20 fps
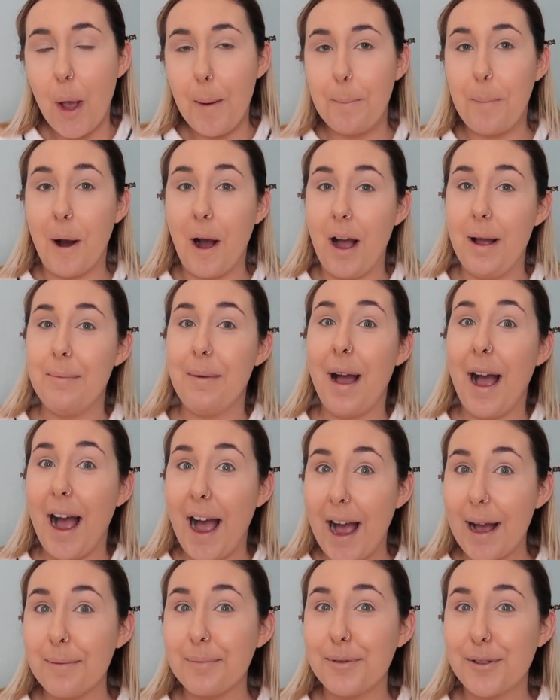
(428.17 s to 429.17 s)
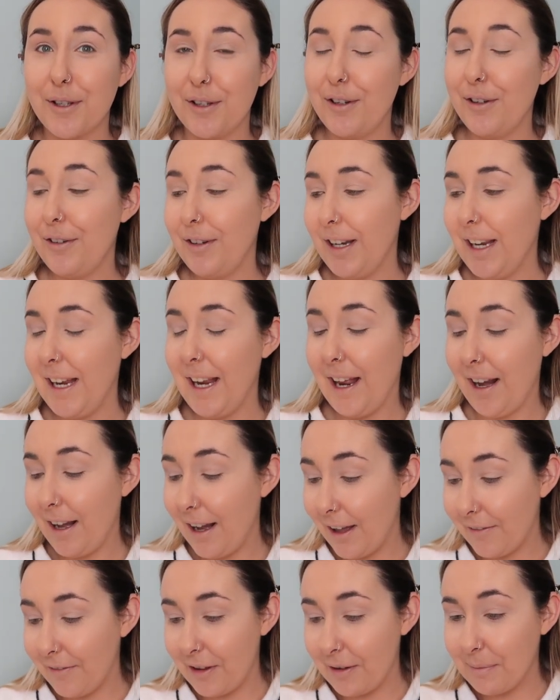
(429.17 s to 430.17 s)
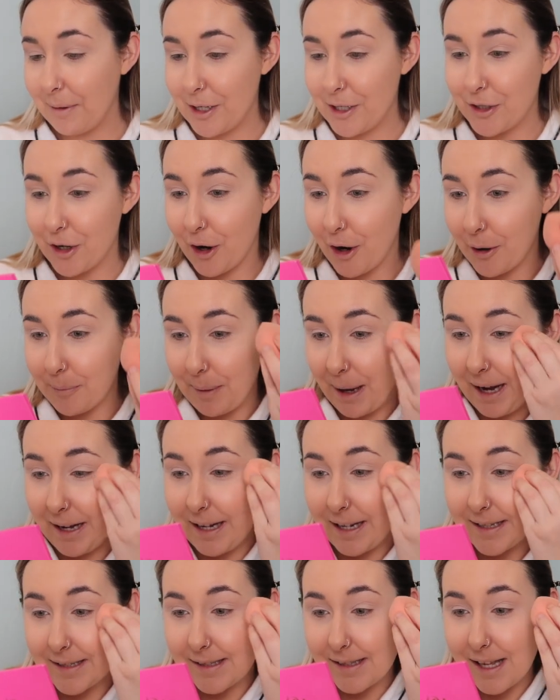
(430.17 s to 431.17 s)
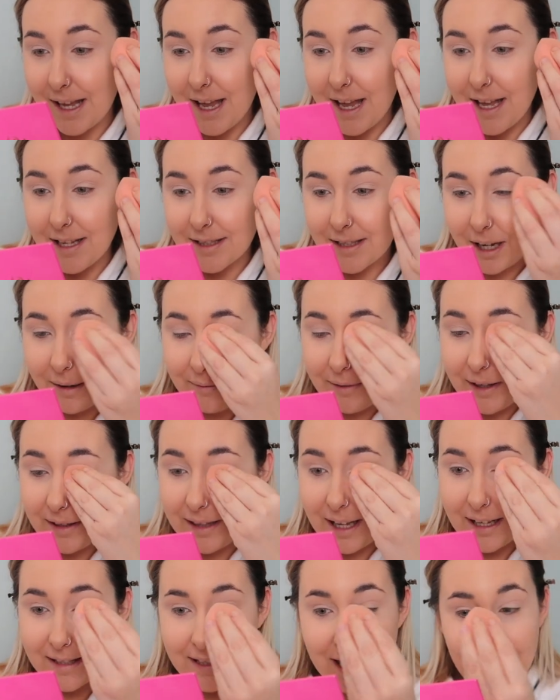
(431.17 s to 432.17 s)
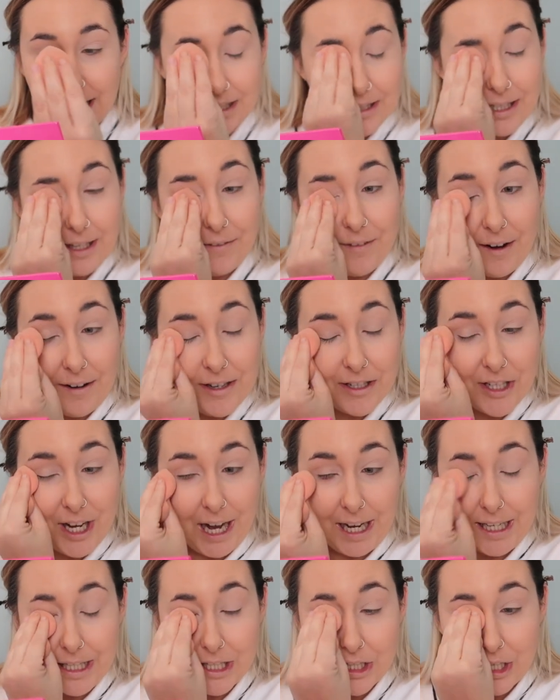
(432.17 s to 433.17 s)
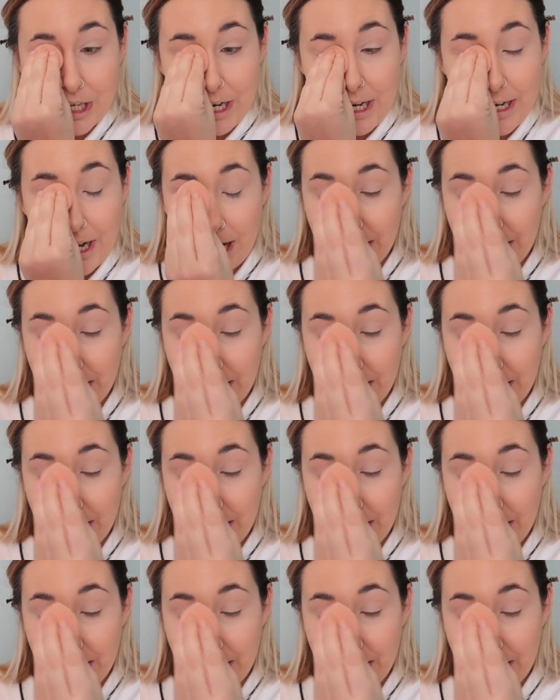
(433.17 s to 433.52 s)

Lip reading: but I'm absolutely loving my job, and it's something that's actually very challenging.